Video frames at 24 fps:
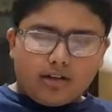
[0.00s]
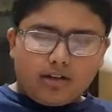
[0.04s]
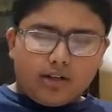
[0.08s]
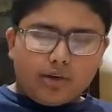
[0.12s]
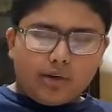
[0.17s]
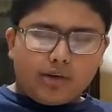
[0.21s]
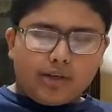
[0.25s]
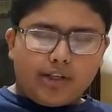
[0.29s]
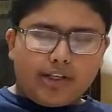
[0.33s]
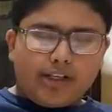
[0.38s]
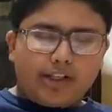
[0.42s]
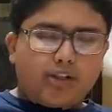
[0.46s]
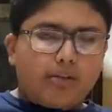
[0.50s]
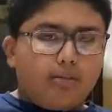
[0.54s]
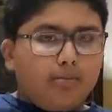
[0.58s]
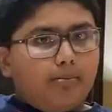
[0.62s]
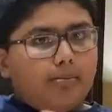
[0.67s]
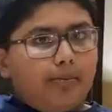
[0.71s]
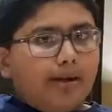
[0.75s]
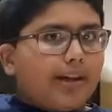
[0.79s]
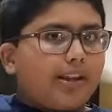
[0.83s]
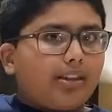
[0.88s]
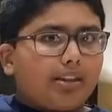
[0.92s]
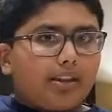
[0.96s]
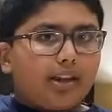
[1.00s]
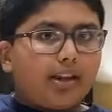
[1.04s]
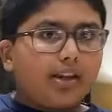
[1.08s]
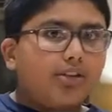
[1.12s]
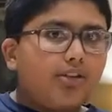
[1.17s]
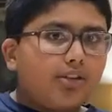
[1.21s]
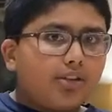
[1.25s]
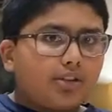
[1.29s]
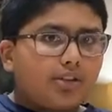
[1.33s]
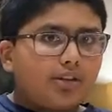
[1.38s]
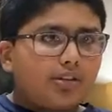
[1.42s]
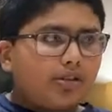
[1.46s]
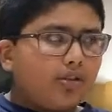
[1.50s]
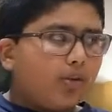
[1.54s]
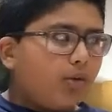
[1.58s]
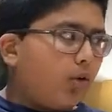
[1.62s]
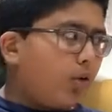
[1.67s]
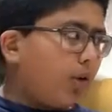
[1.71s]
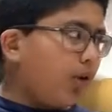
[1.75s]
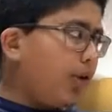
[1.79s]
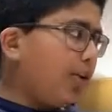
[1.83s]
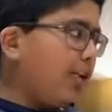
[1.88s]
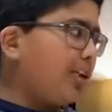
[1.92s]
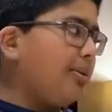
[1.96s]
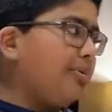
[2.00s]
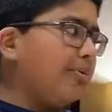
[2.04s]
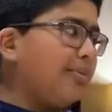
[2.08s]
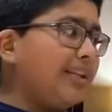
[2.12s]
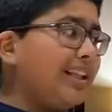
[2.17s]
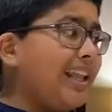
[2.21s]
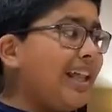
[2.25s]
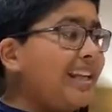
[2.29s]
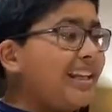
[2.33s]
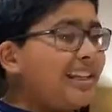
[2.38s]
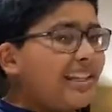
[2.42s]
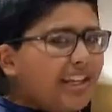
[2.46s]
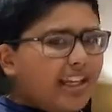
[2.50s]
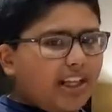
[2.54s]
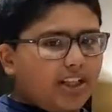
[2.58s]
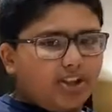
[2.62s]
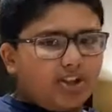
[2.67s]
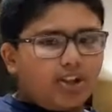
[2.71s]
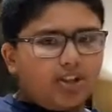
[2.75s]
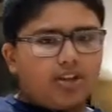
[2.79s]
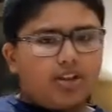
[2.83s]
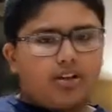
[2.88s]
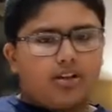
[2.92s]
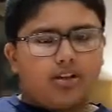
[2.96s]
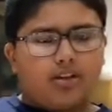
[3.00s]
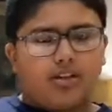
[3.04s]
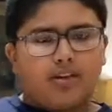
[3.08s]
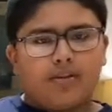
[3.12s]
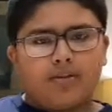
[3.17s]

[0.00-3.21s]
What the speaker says: you can either mix it or you can blend it.